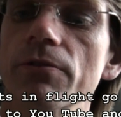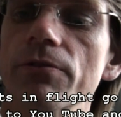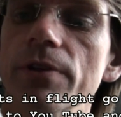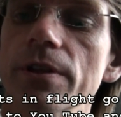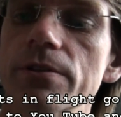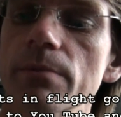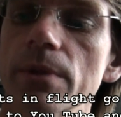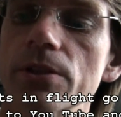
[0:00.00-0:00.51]

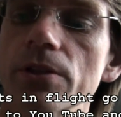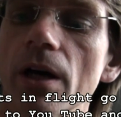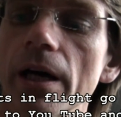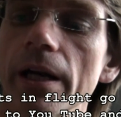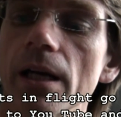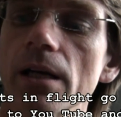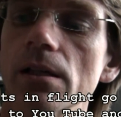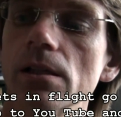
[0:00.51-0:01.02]
fits a bit
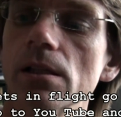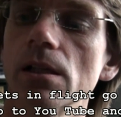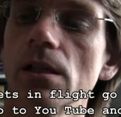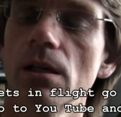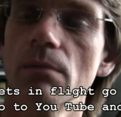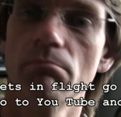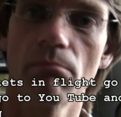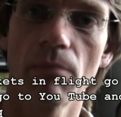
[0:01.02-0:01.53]
tighter.
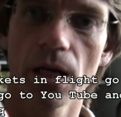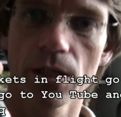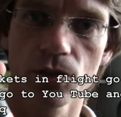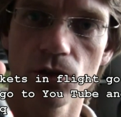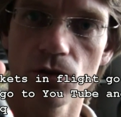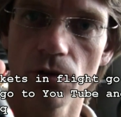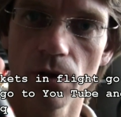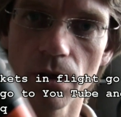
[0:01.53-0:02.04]
Much
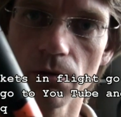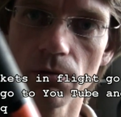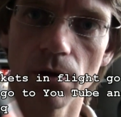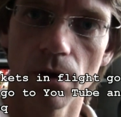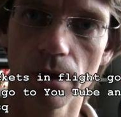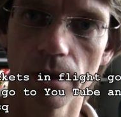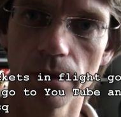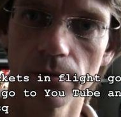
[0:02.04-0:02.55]
stronger
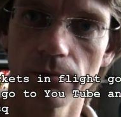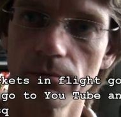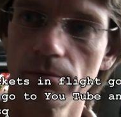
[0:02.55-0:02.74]
rocket.